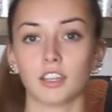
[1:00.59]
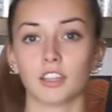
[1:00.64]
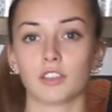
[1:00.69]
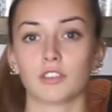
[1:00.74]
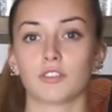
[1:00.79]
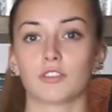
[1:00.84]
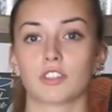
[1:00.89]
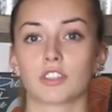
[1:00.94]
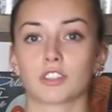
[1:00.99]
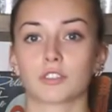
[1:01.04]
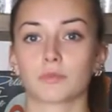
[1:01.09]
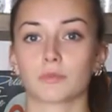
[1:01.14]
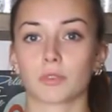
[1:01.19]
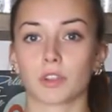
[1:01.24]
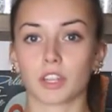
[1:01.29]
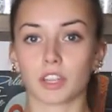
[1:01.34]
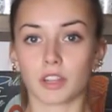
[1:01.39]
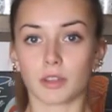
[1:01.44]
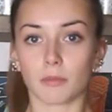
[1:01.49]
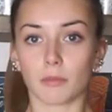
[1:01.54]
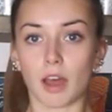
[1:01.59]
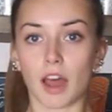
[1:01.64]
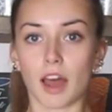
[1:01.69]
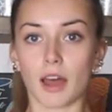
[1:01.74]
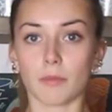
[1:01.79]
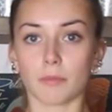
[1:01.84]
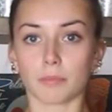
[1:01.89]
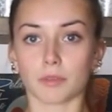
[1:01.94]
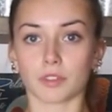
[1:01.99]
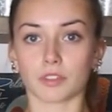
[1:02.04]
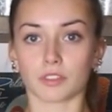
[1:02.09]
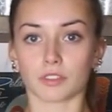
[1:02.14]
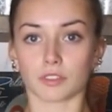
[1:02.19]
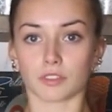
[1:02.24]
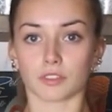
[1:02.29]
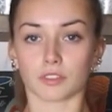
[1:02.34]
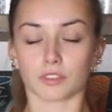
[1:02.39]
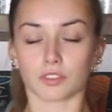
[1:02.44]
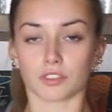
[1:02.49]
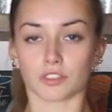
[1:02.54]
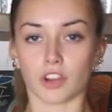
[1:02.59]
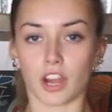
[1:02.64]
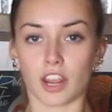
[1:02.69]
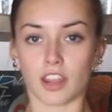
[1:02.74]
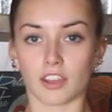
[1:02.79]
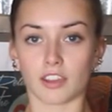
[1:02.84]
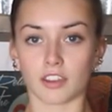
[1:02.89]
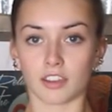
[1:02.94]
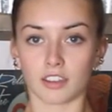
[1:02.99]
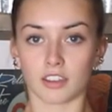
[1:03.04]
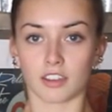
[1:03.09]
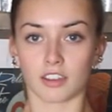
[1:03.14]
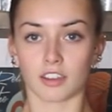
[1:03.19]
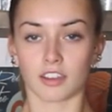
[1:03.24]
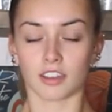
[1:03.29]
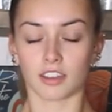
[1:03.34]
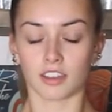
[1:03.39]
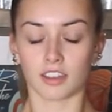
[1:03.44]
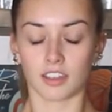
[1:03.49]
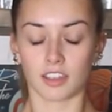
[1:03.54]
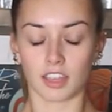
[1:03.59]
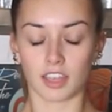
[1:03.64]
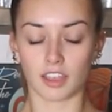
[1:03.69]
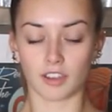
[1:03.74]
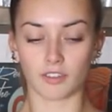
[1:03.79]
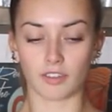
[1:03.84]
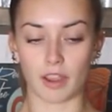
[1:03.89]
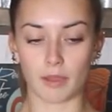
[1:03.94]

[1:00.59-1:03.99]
you just bring them up straight and